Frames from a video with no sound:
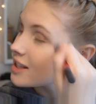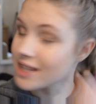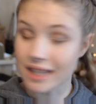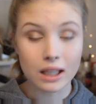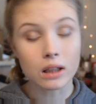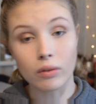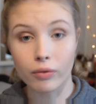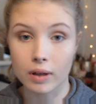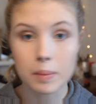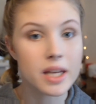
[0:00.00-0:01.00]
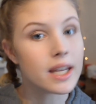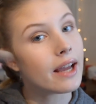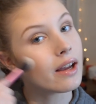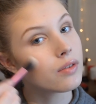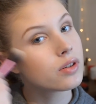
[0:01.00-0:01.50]
single flipping
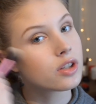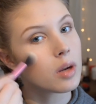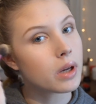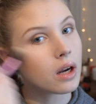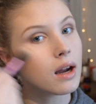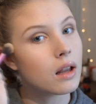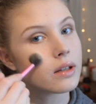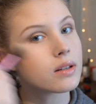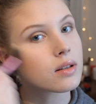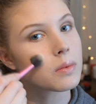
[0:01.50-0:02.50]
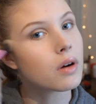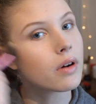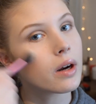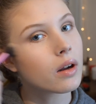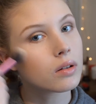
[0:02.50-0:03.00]
day. I have so many highlighters as well
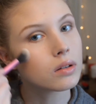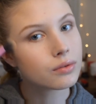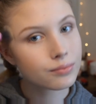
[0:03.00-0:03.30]
right now.